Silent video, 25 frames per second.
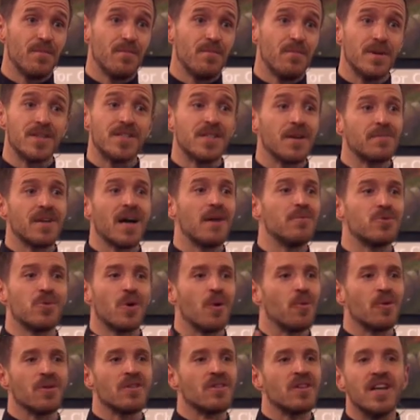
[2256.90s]
But sometimes
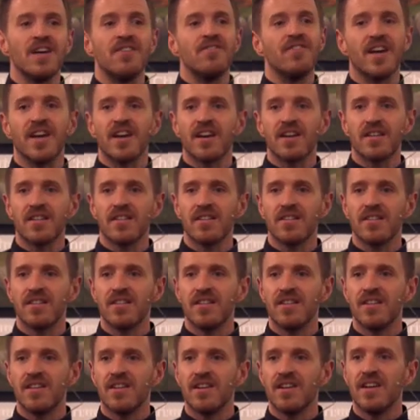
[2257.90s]
what we're living
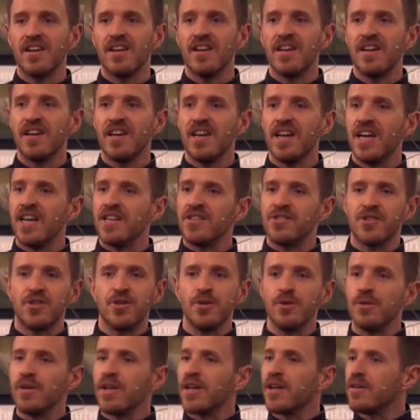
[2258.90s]
is
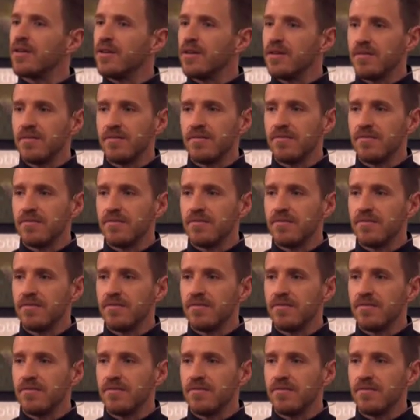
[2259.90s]
too little.